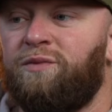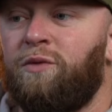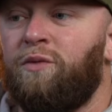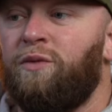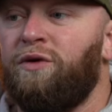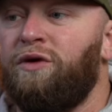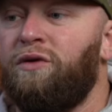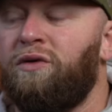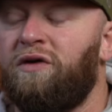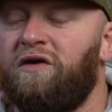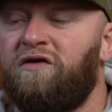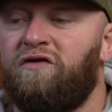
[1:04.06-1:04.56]
but
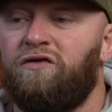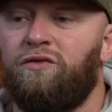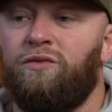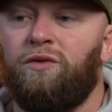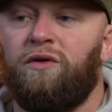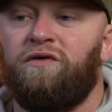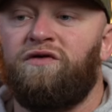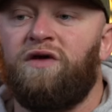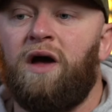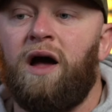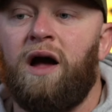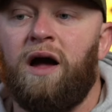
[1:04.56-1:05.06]
when you consume
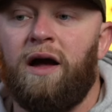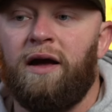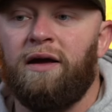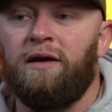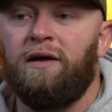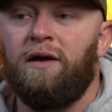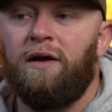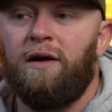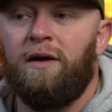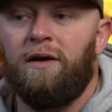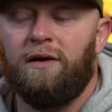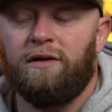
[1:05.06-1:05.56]
those
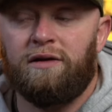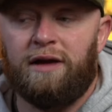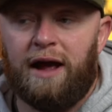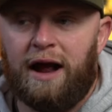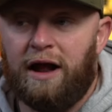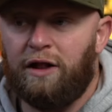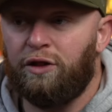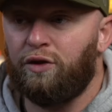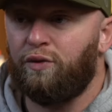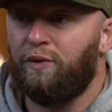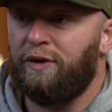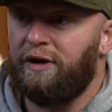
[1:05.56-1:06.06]
high
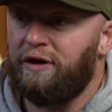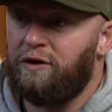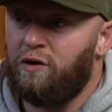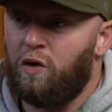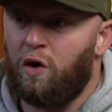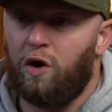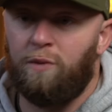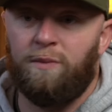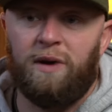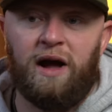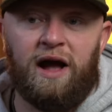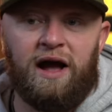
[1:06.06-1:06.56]
calorie
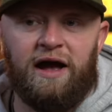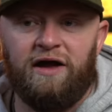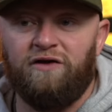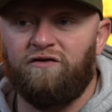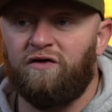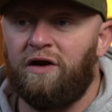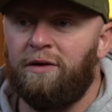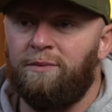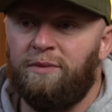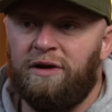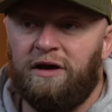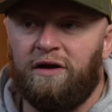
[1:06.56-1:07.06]

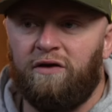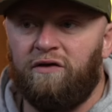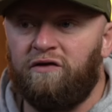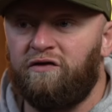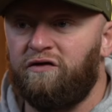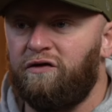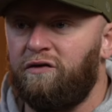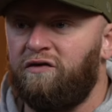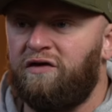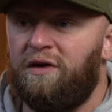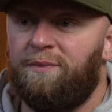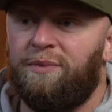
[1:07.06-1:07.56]
carbohydrate
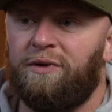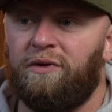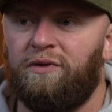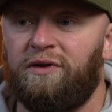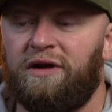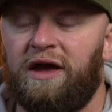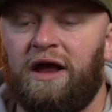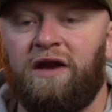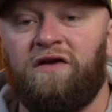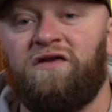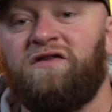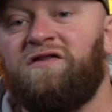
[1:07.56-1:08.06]
meals, you
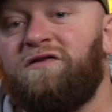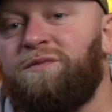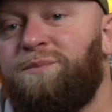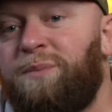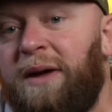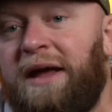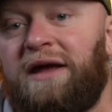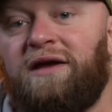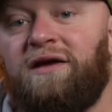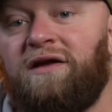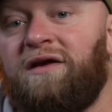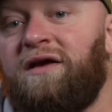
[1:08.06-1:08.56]
typically get a
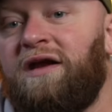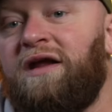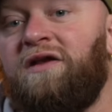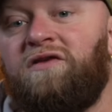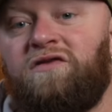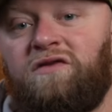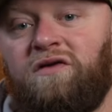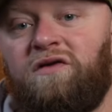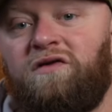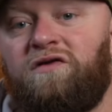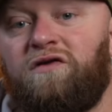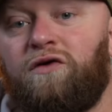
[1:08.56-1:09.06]
spike in
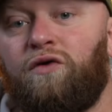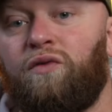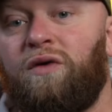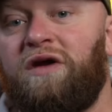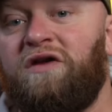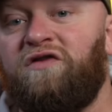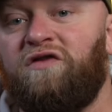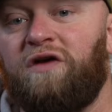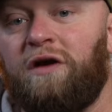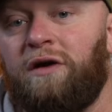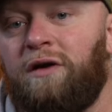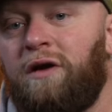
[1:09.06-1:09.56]
insulin
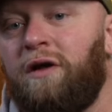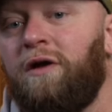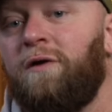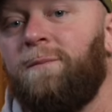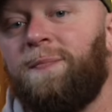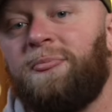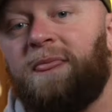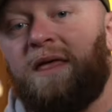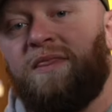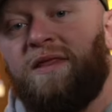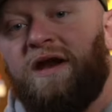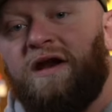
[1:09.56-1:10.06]
secretion,
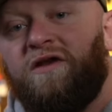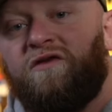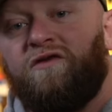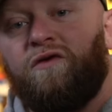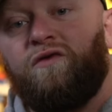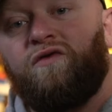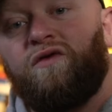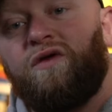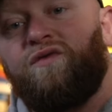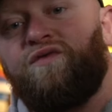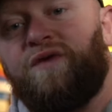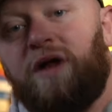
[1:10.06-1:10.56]
and then it's
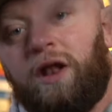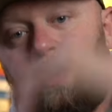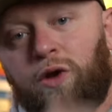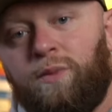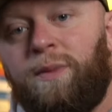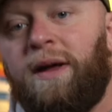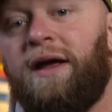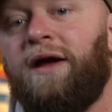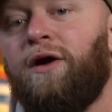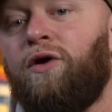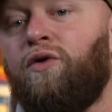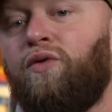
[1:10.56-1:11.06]
usually
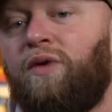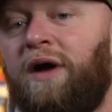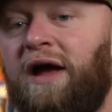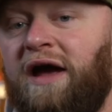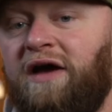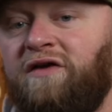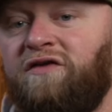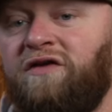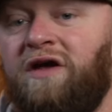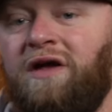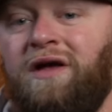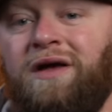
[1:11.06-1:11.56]
followed by a
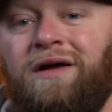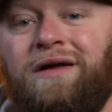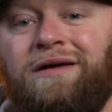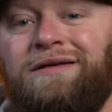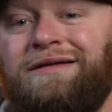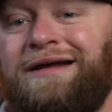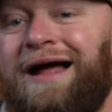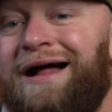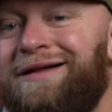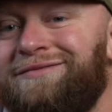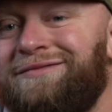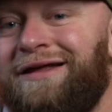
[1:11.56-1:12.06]
crash,
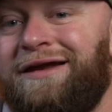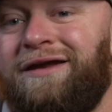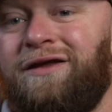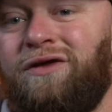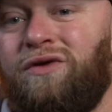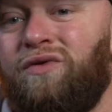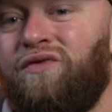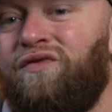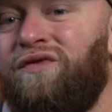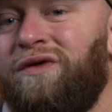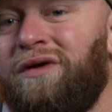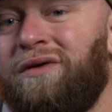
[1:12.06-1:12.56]
not letting
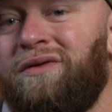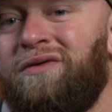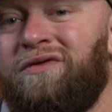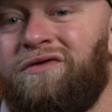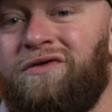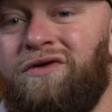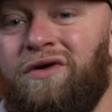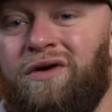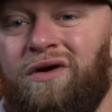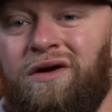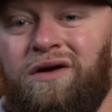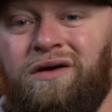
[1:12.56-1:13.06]
you feel as
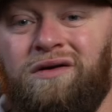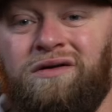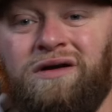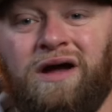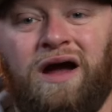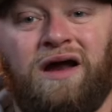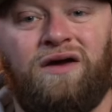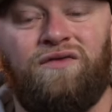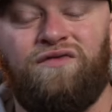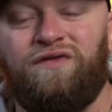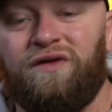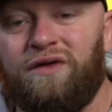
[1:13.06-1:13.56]
good,
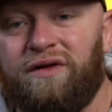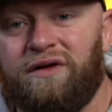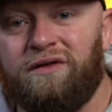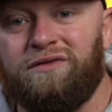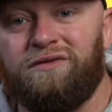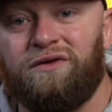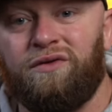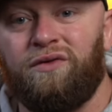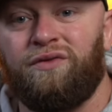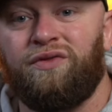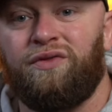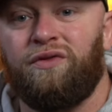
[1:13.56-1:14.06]
kind of feeling a
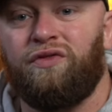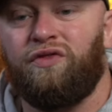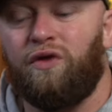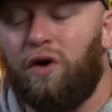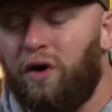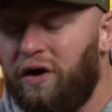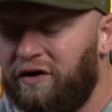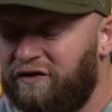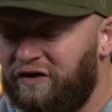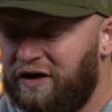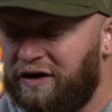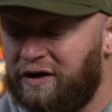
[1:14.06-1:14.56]
little
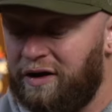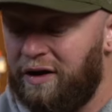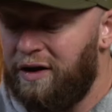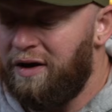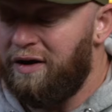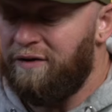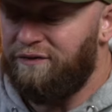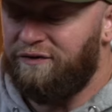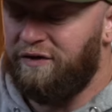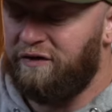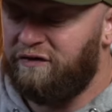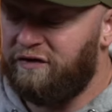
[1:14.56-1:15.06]
lethargic.
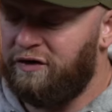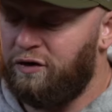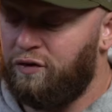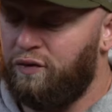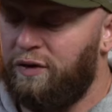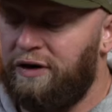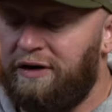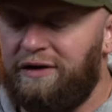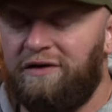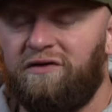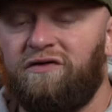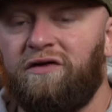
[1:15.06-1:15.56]
There's
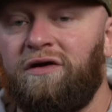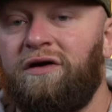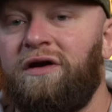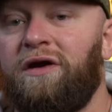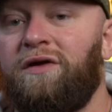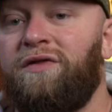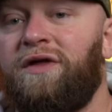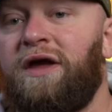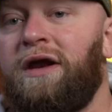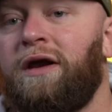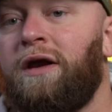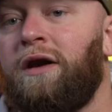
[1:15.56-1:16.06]
ingredients in
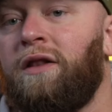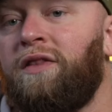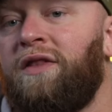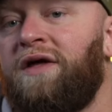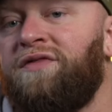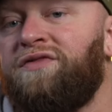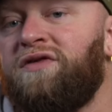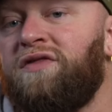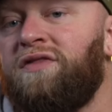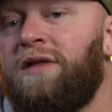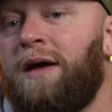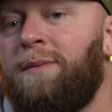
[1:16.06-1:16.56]
here that are going to
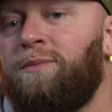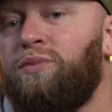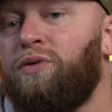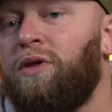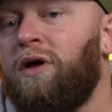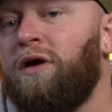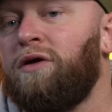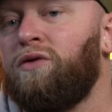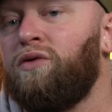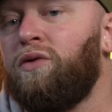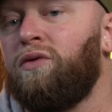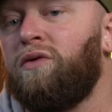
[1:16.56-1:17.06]
lengthen that
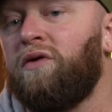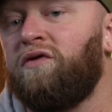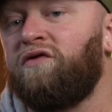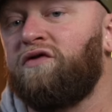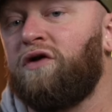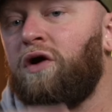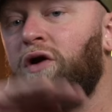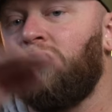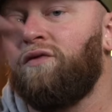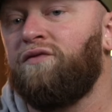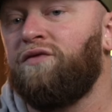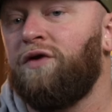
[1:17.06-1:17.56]
blood
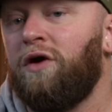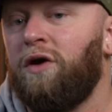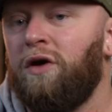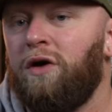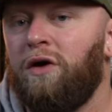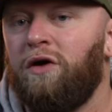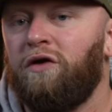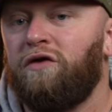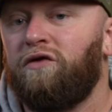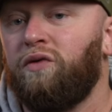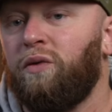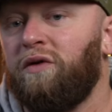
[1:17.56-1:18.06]
glucose curve
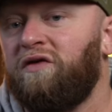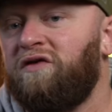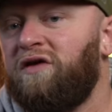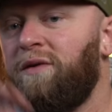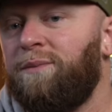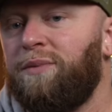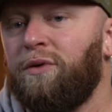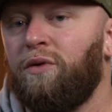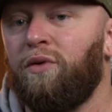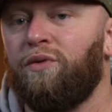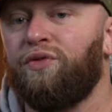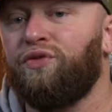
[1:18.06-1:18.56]
to a
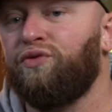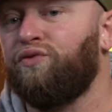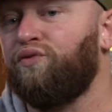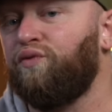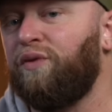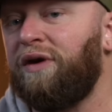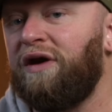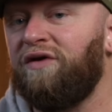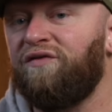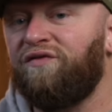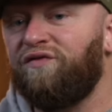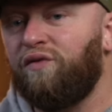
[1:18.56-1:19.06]
typical
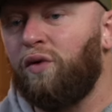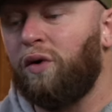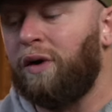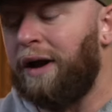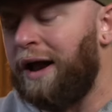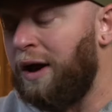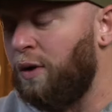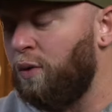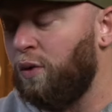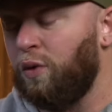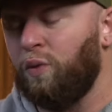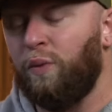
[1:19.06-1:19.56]
three to four
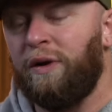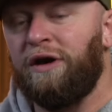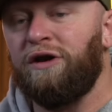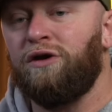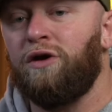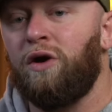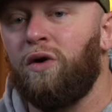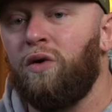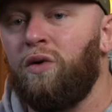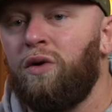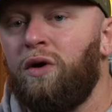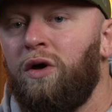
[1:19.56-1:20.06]
hour
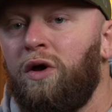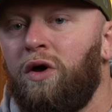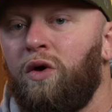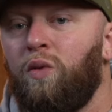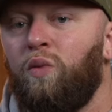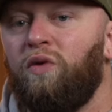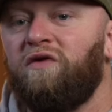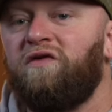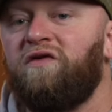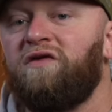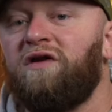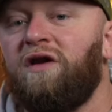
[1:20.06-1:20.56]
window,
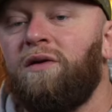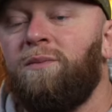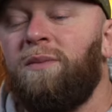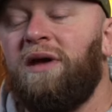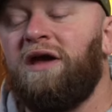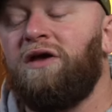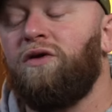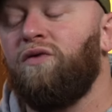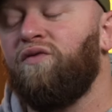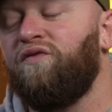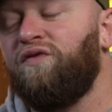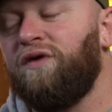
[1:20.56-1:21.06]
which is going to
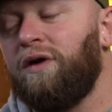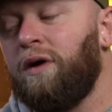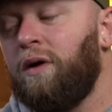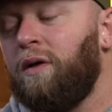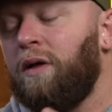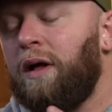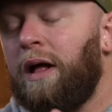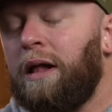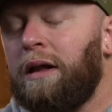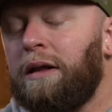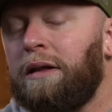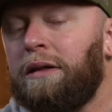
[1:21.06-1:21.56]
make you
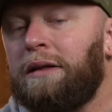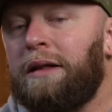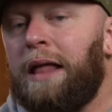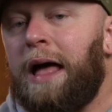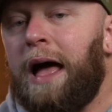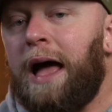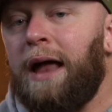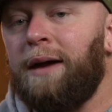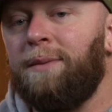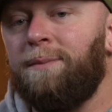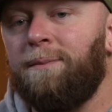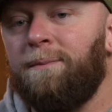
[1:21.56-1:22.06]
feel a
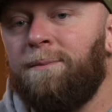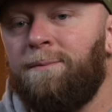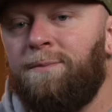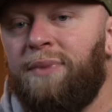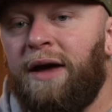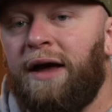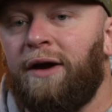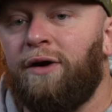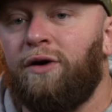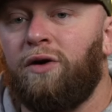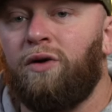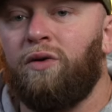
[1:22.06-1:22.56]
lot
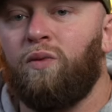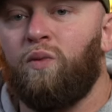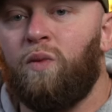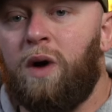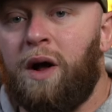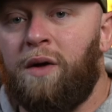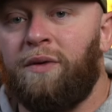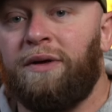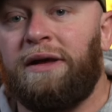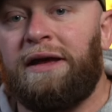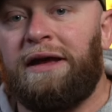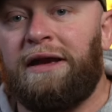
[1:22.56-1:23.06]
better
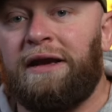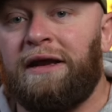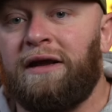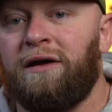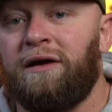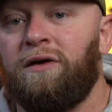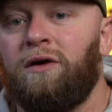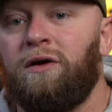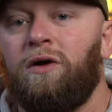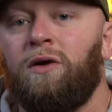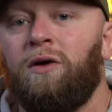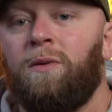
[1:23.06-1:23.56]
while
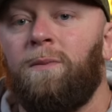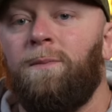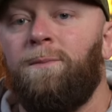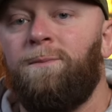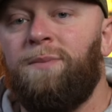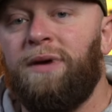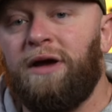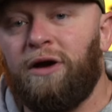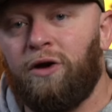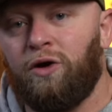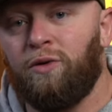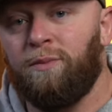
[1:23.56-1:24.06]
eating
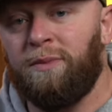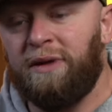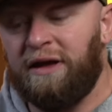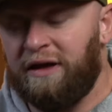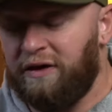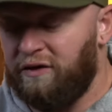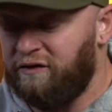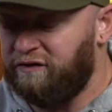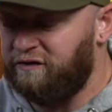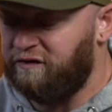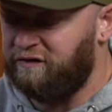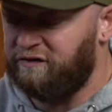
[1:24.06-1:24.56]
bigger
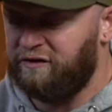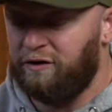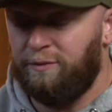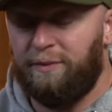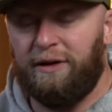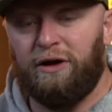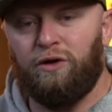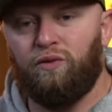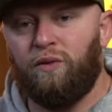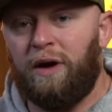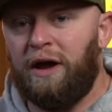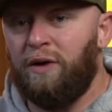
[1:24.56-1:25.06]
meals. This is going
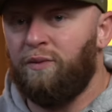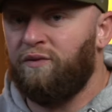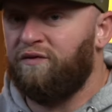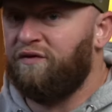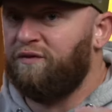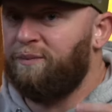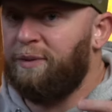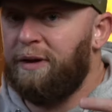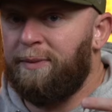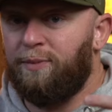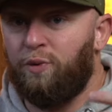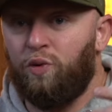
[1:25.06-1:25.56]
to be great
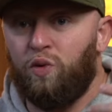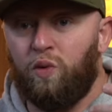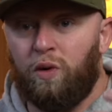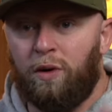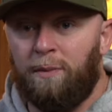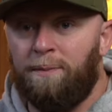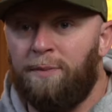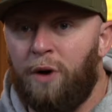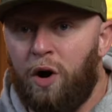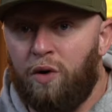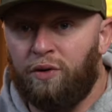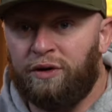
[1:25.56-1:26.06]
for people who are
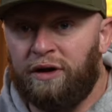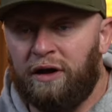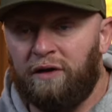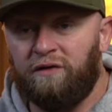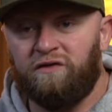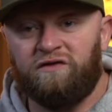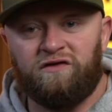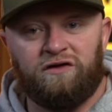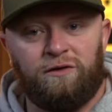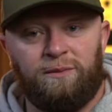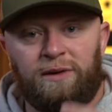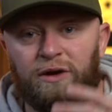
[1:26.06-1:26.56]
bulking.
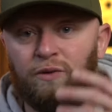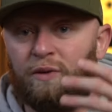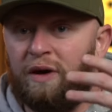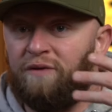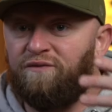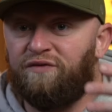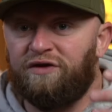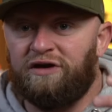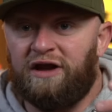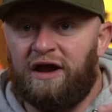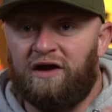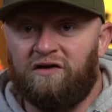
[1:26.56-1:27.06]
This is going to be
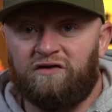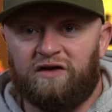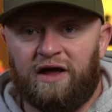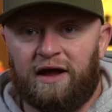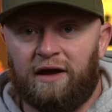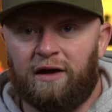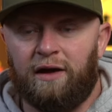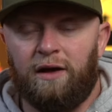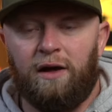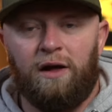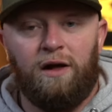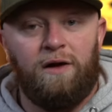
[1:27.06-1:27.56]
great for days
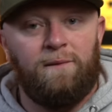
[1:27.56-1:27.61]
like